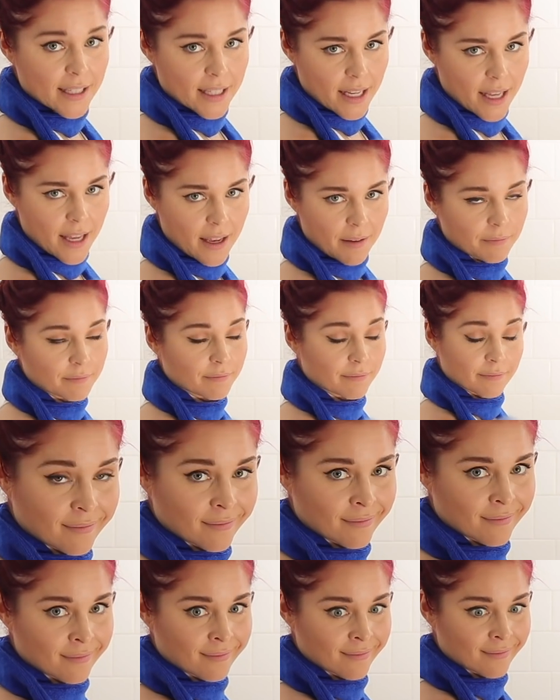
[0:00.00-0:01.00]
Benji,
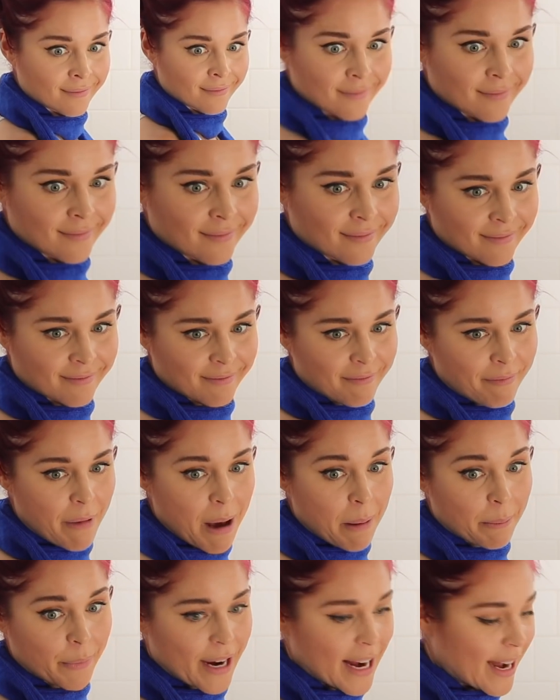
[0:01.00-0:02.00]

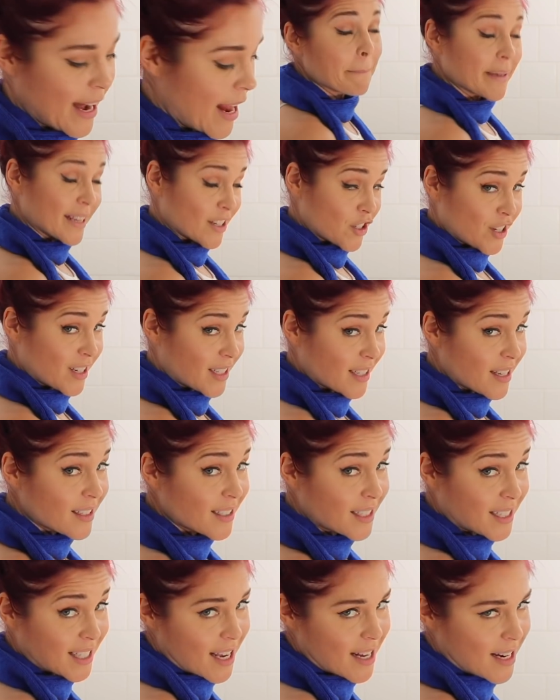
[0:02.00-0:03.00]
mom brain. Benji's
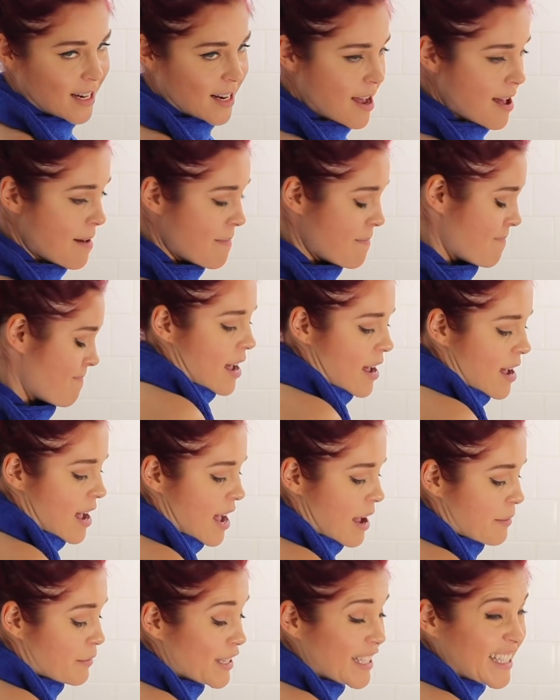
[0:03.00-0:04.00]
all sudded up.
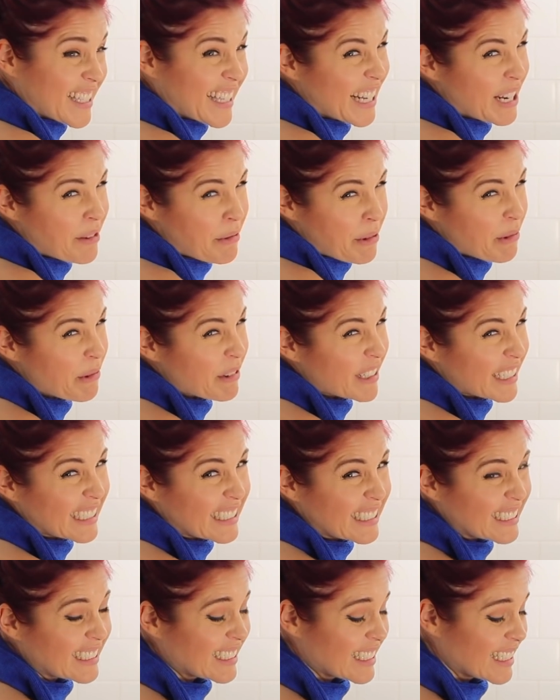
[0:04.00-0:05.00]
I'm just gonna be
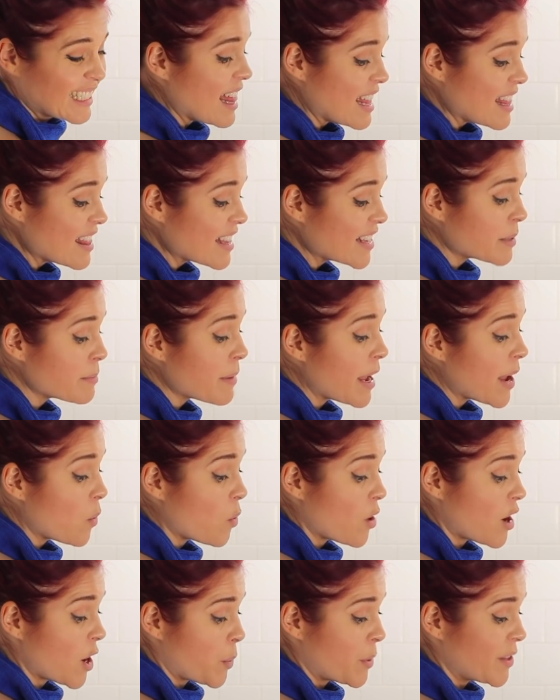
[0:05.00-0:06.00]
real. I think this might
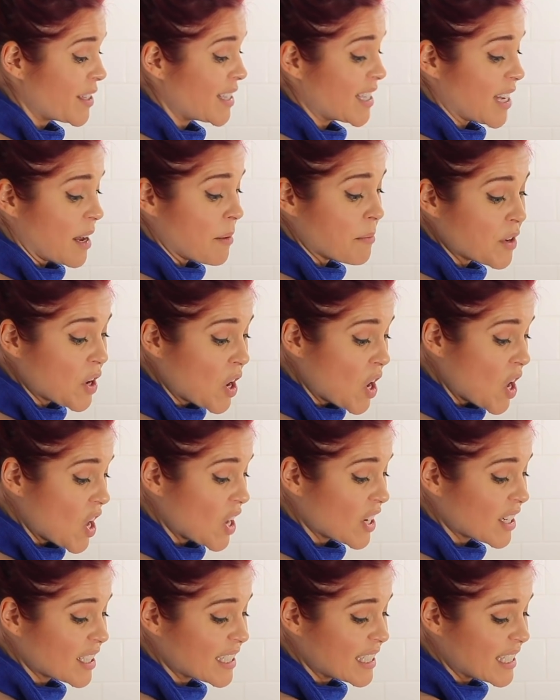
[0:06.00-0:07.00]
work with some
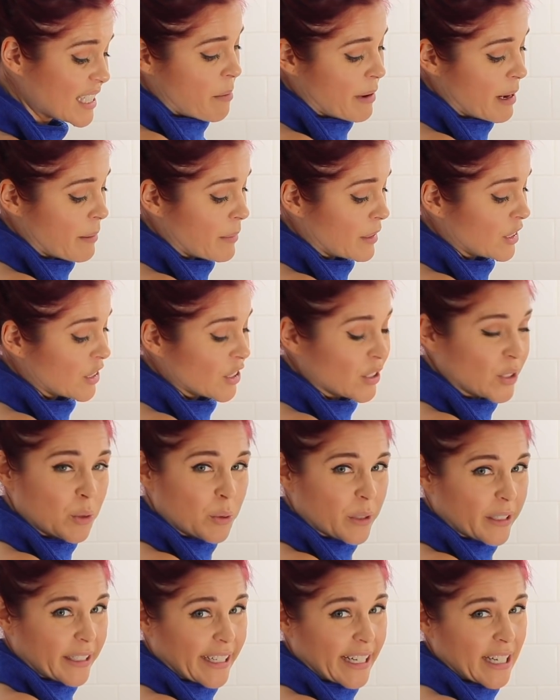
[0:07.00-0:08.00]
dogs, but I'm a
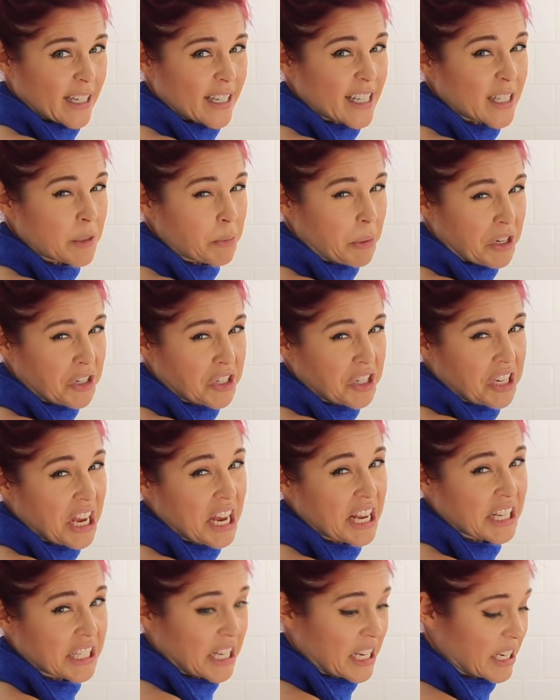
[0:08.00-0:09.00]
little worried because Benji
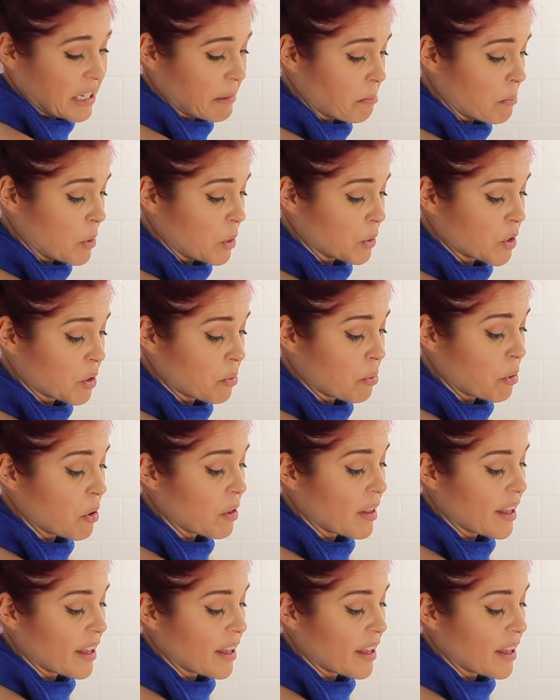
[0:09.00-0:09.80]
has like multiple